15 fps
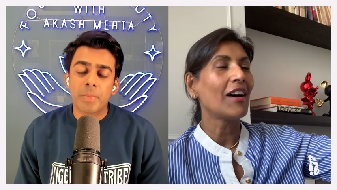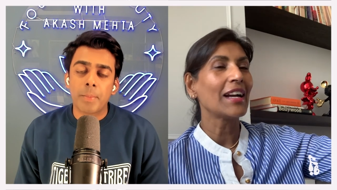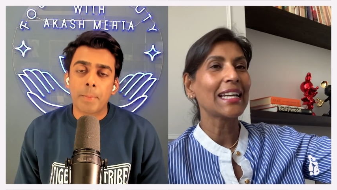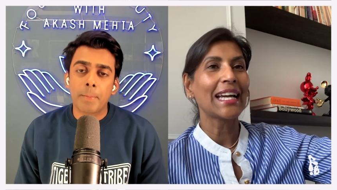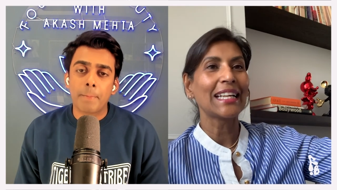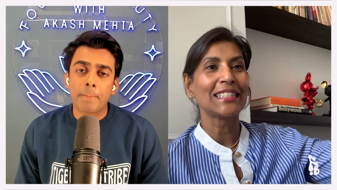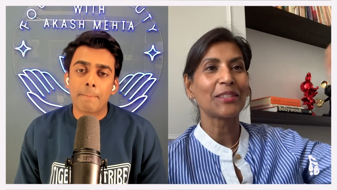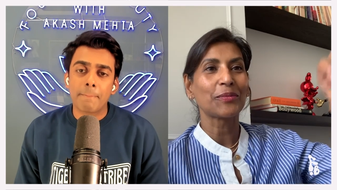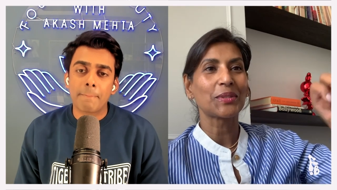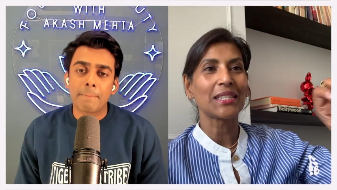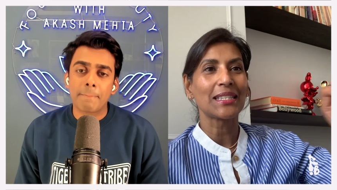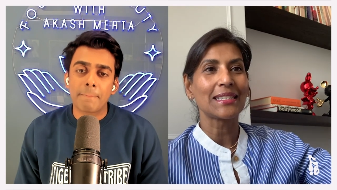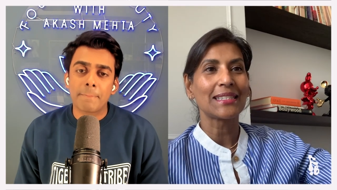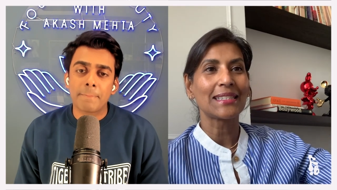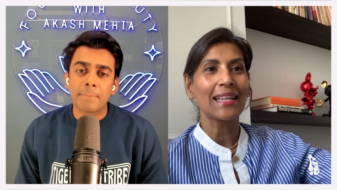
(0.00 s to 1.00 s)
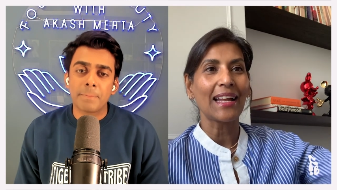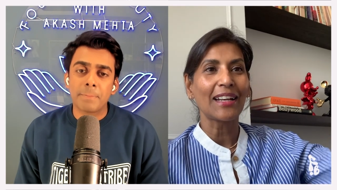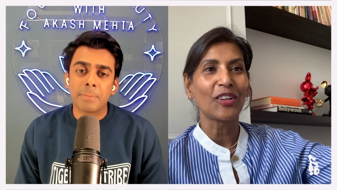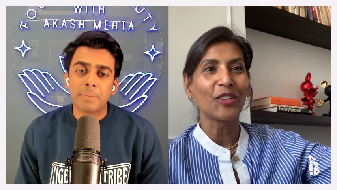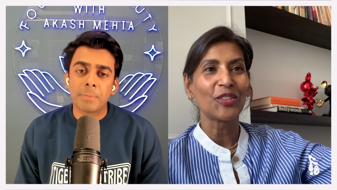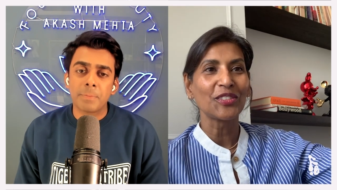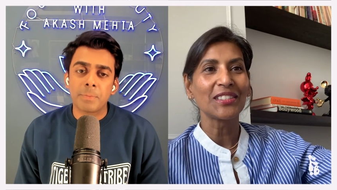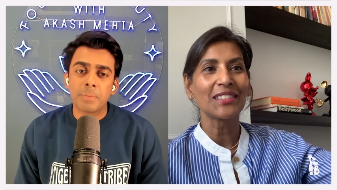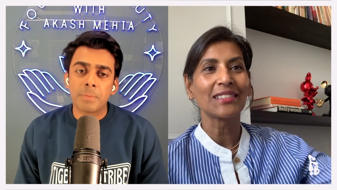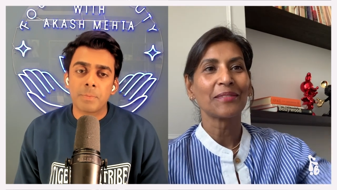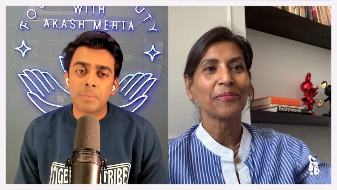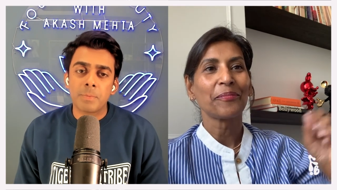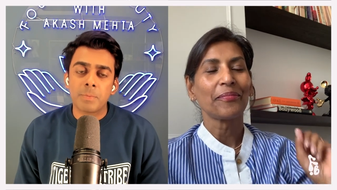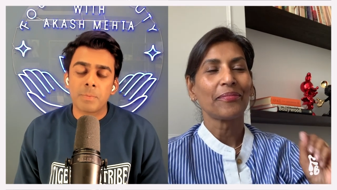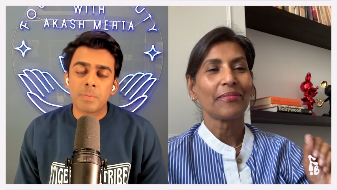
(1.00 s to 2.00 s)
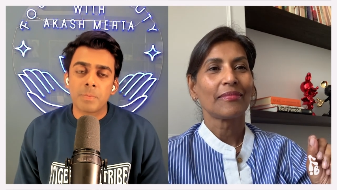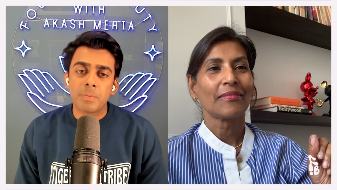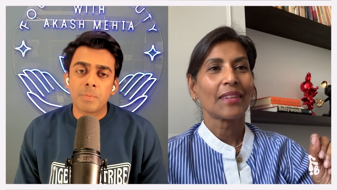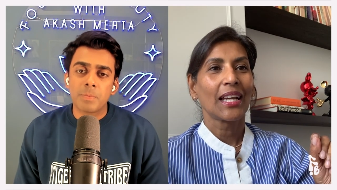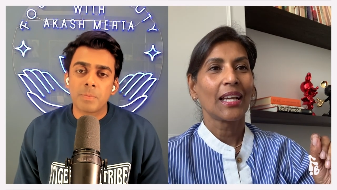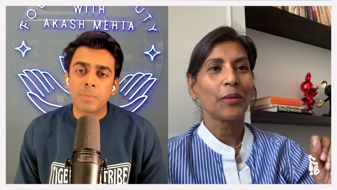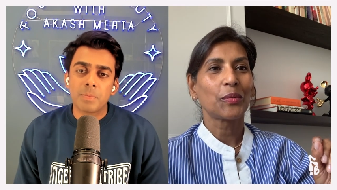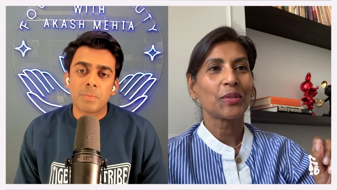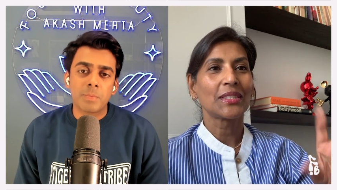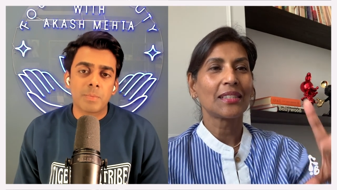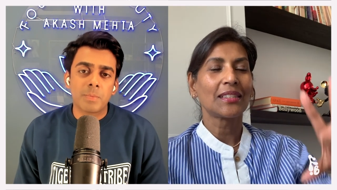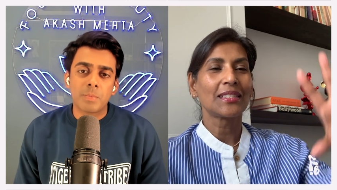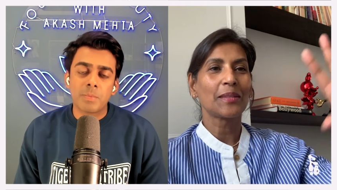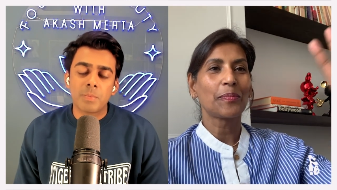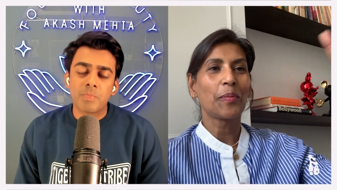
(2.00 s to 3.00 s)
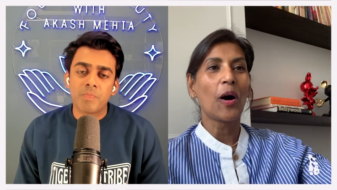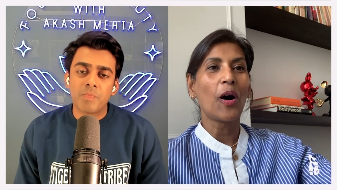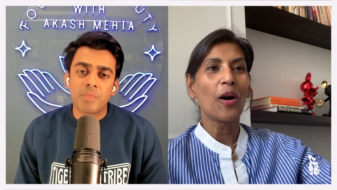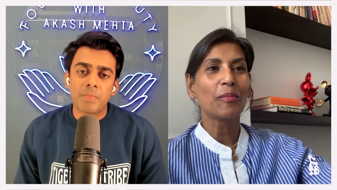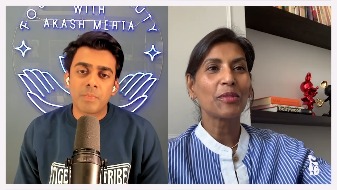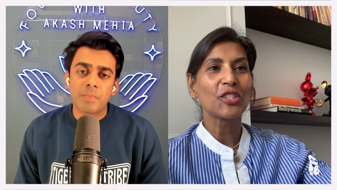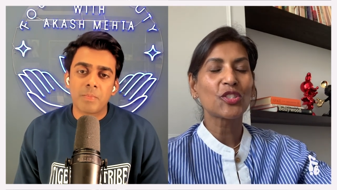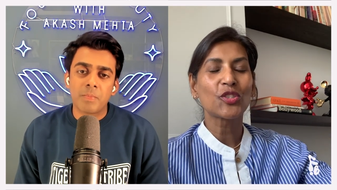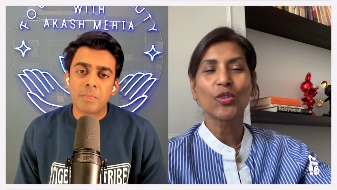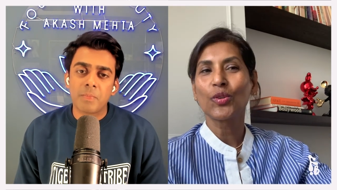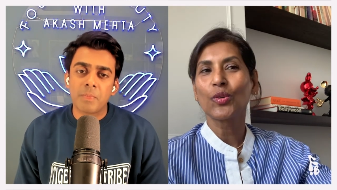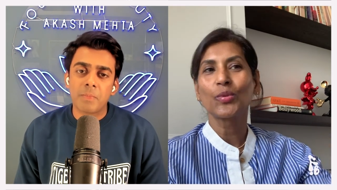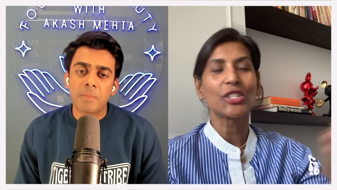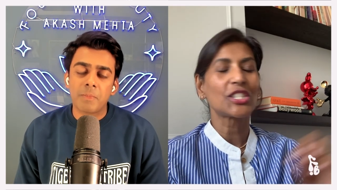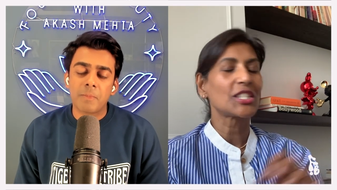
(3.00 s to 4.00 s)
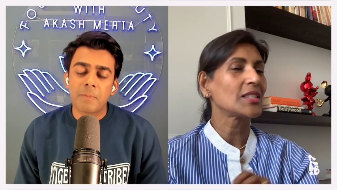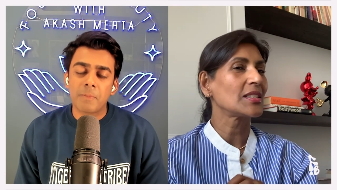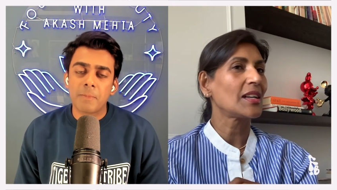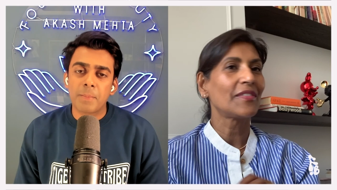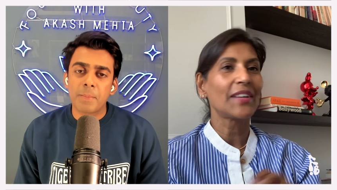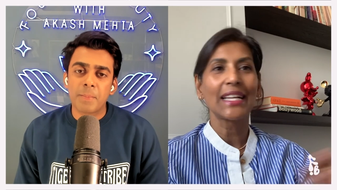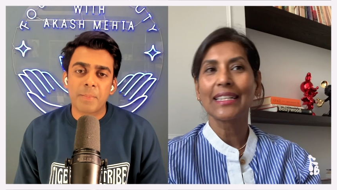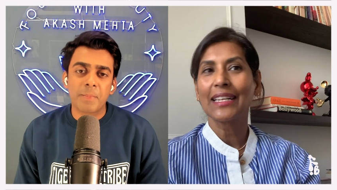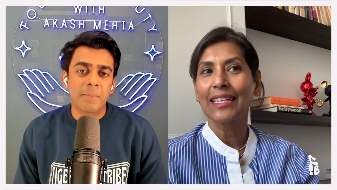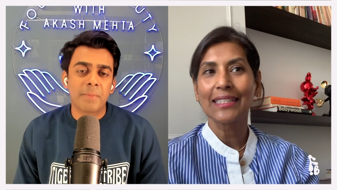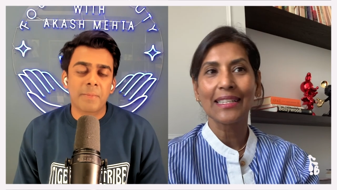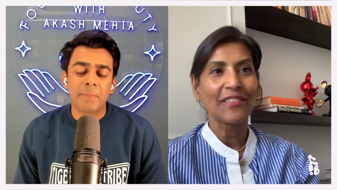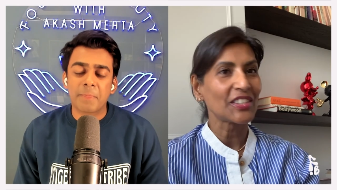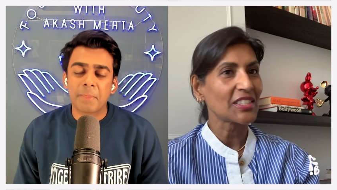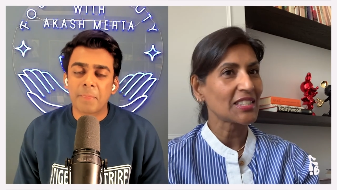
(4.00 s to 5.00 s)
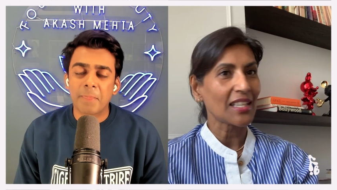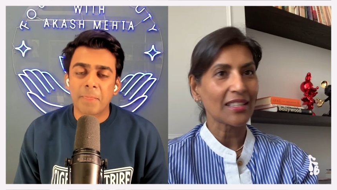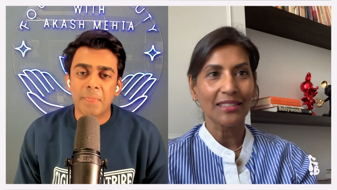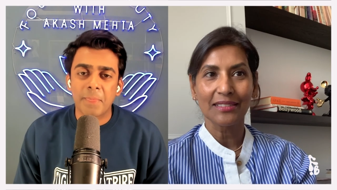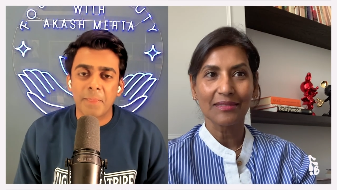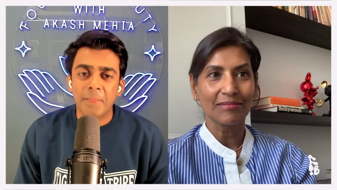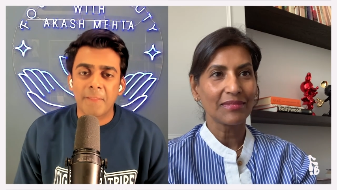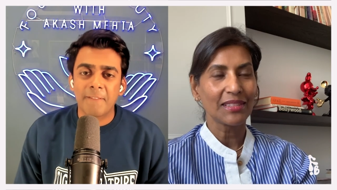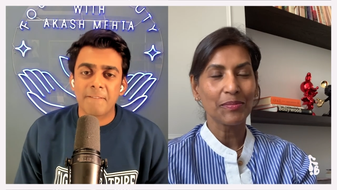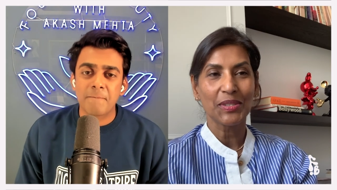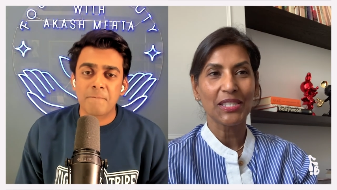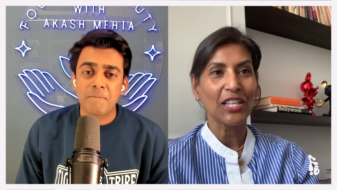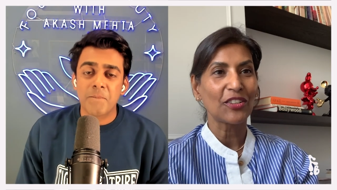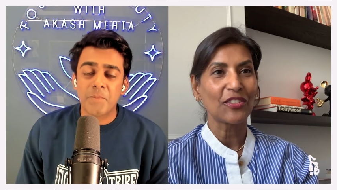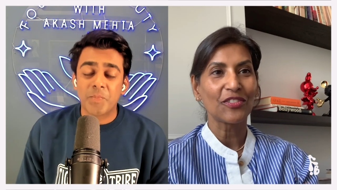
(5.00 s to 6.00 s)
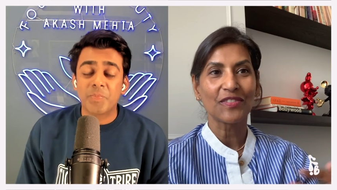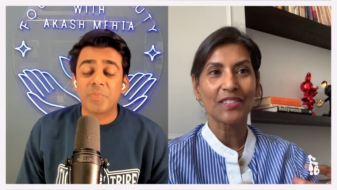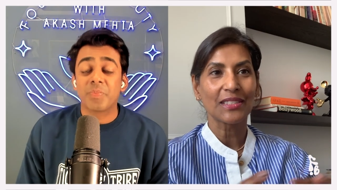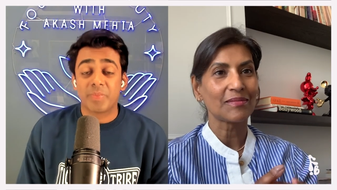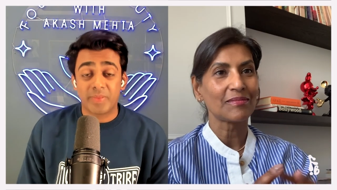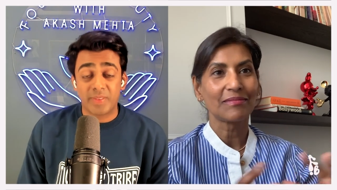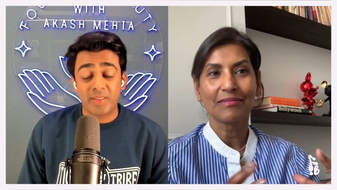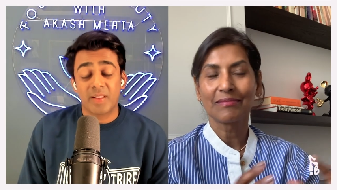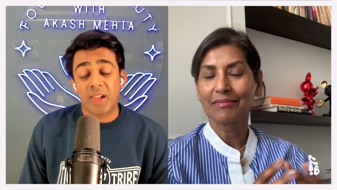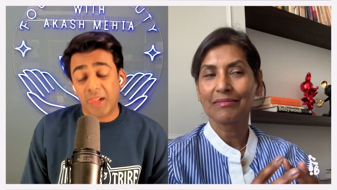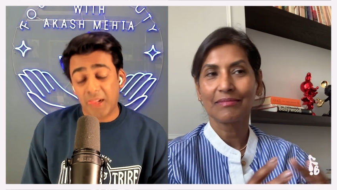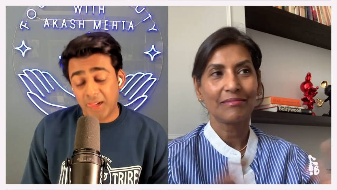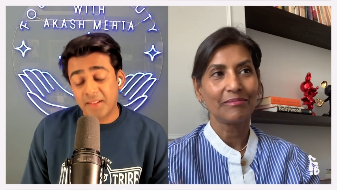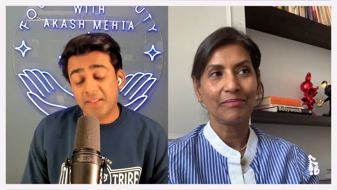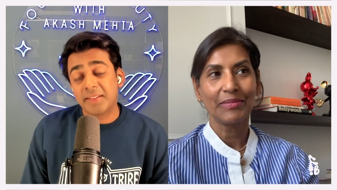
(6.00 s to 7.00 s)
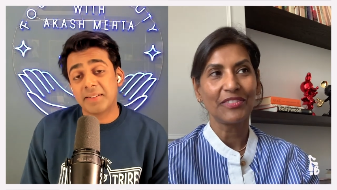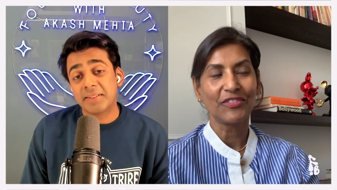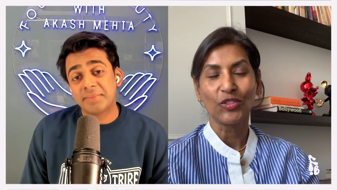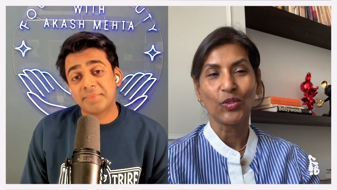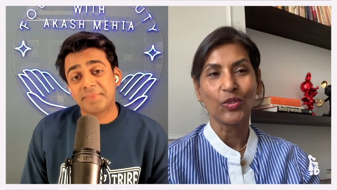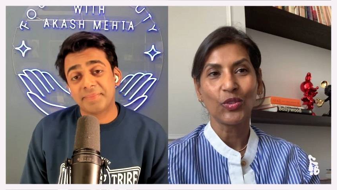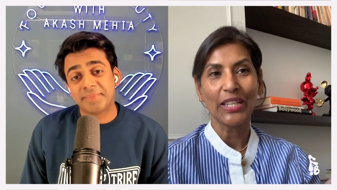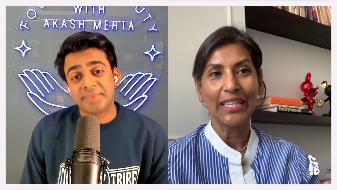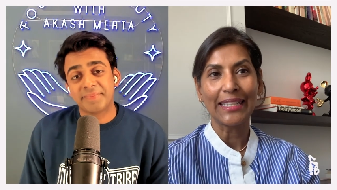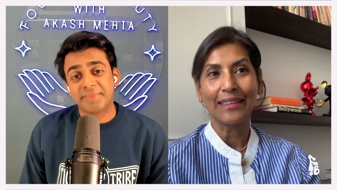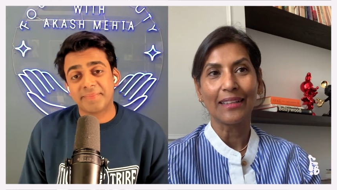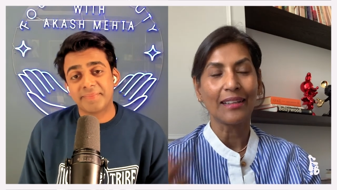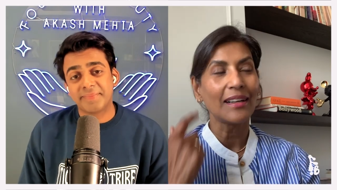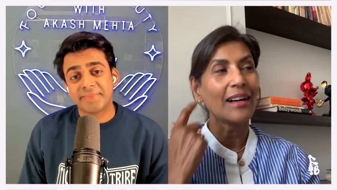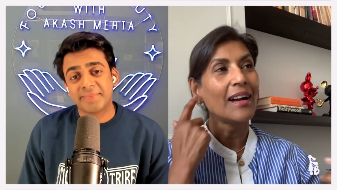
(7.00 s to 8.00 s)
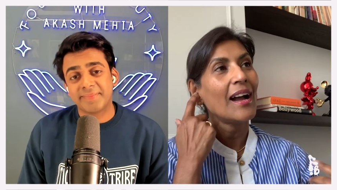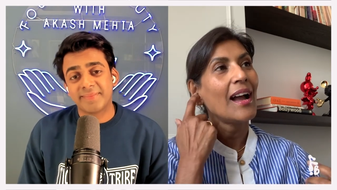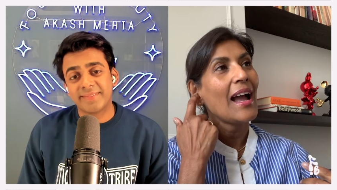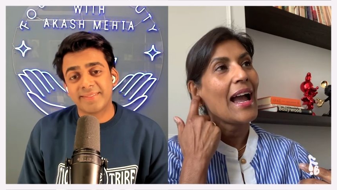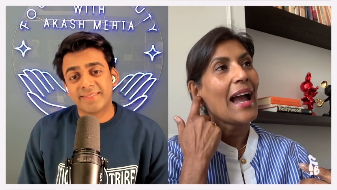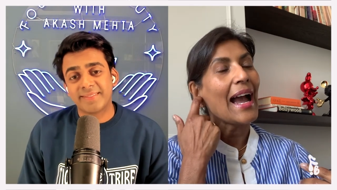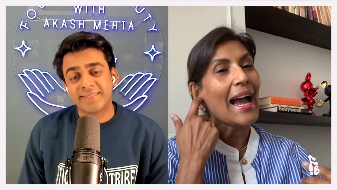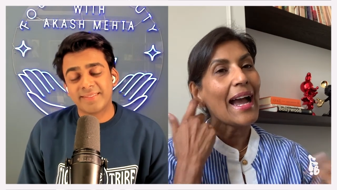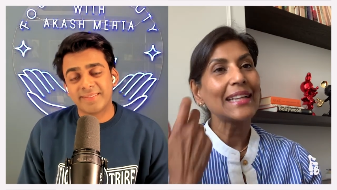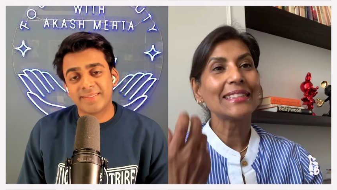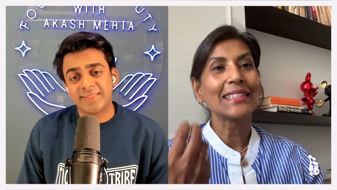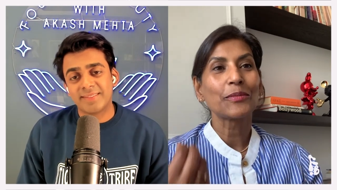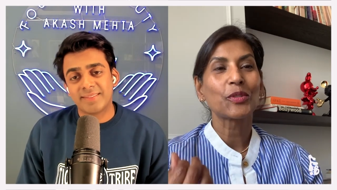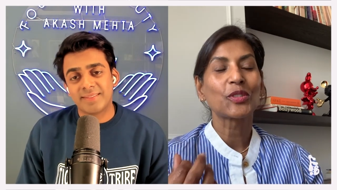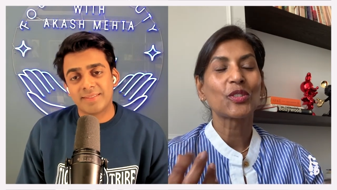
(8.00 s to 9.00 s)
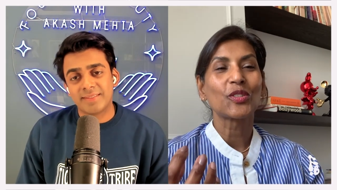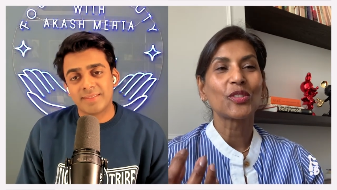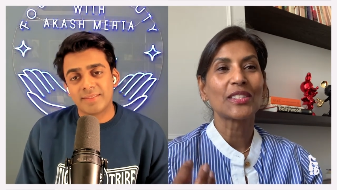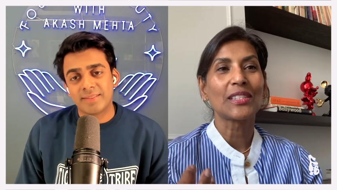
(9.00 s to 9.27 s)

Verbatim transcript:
Speaker 1: high end. It was in salons. It was in a department store, which Aveda had never done themselves before either. And it was on